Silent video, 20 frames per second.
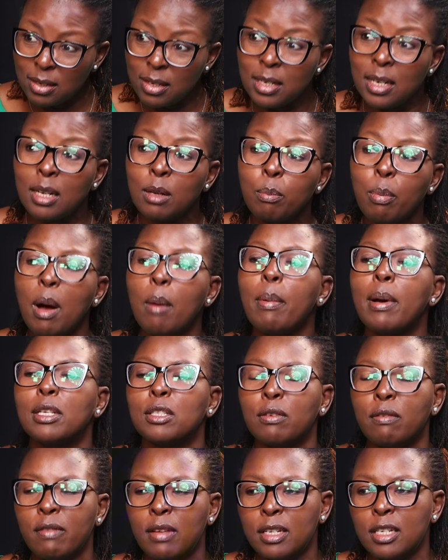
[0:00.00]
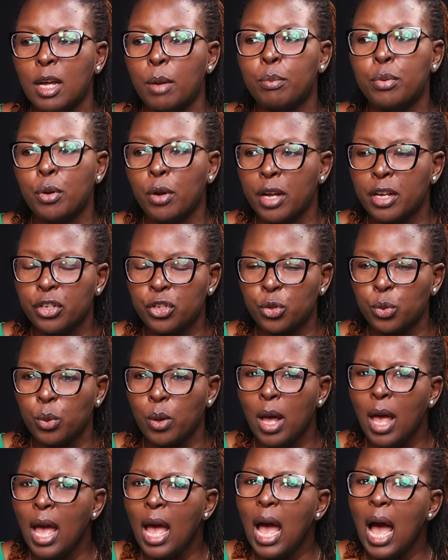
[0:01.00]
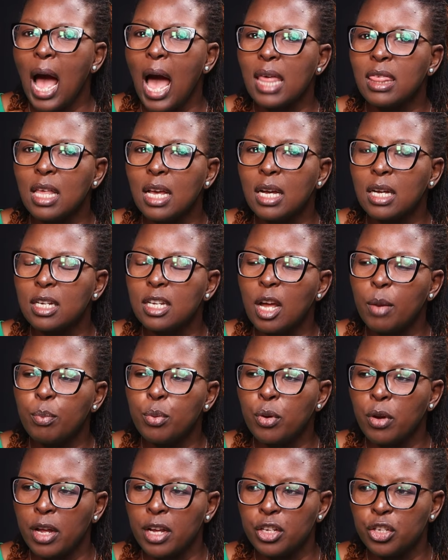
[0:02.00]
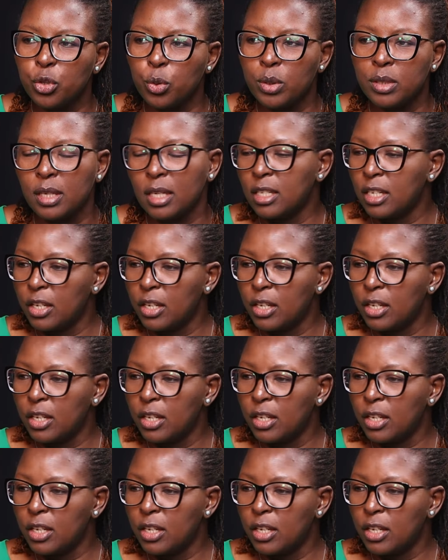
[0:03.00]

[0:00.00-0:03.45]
real purpose of the WHO. I think WHO is a